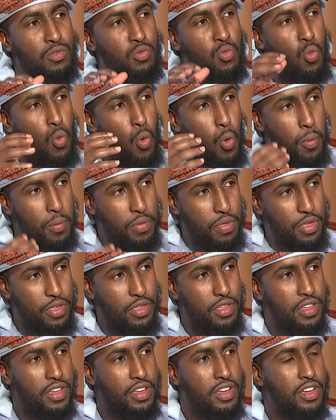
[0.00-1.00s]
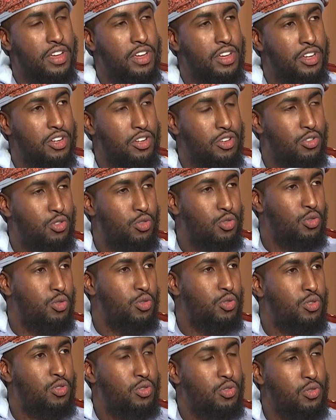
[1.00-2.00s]
and warmth
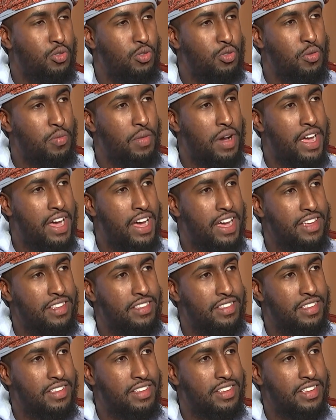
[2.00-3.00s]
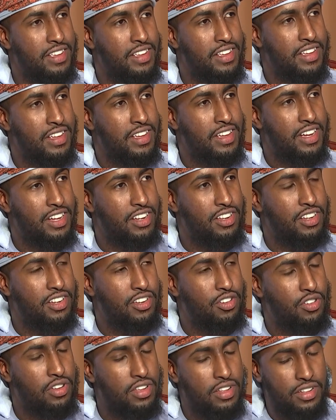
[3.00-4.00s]
to my eyes
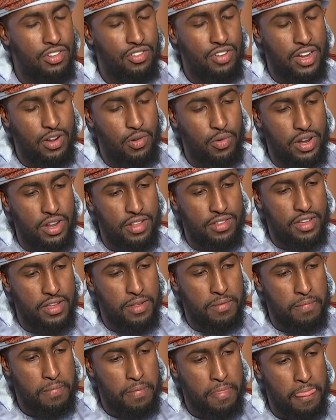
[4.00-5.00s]
and tranquility.